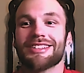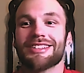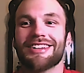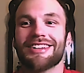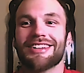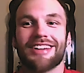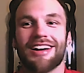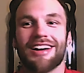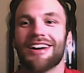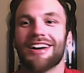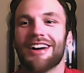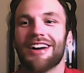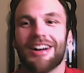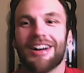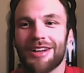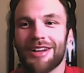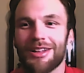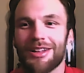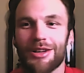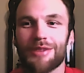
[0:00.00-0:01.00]
Like
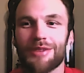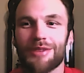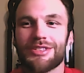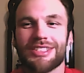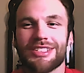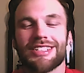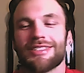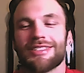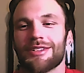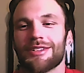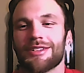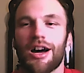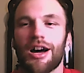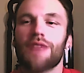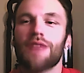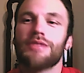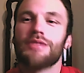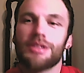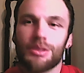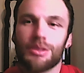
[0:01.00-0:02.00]
I love seeing their
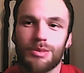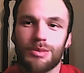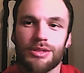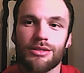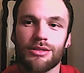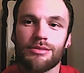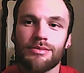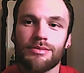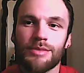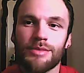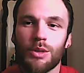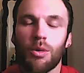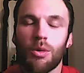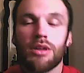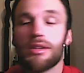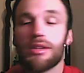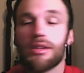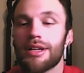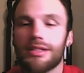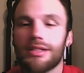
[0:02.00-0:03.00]
confidence build,
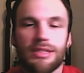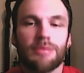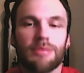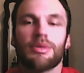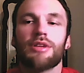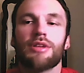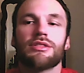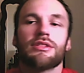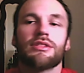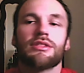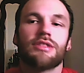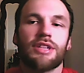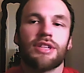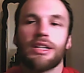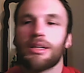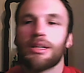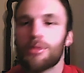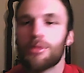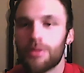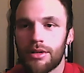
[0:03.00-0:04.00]
whether that's in-person
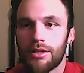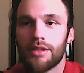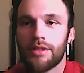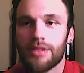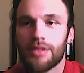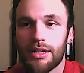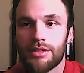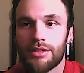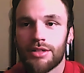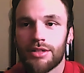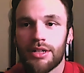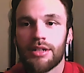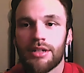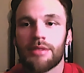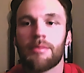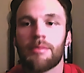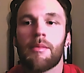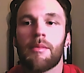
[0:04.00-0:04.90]
training or online training.